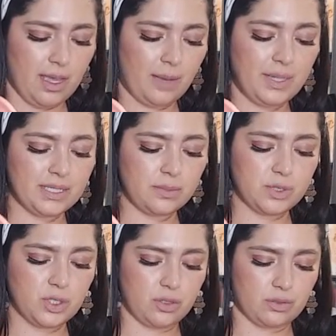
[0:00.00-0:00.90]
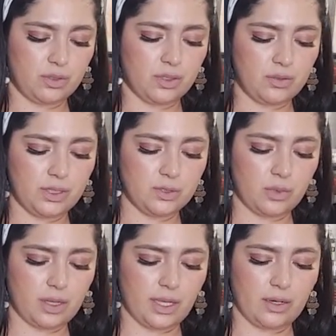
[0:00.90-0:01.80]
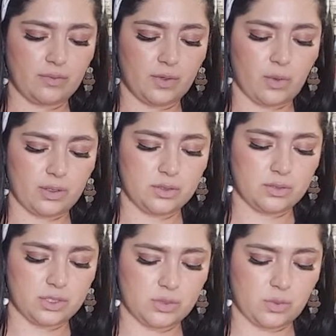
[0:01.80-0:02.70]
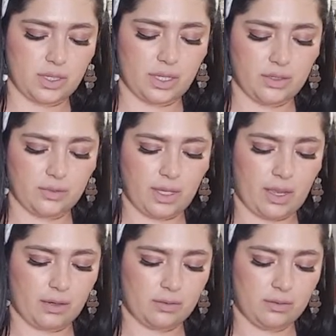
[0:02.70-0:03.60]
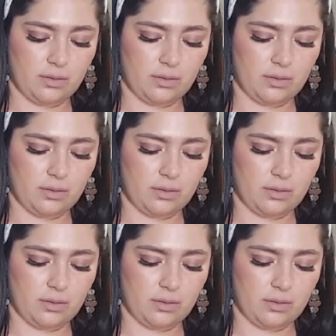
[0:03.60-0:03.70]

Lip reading: I mean, it's up to you. You can only do one layer. If you want to do just one layer, you can.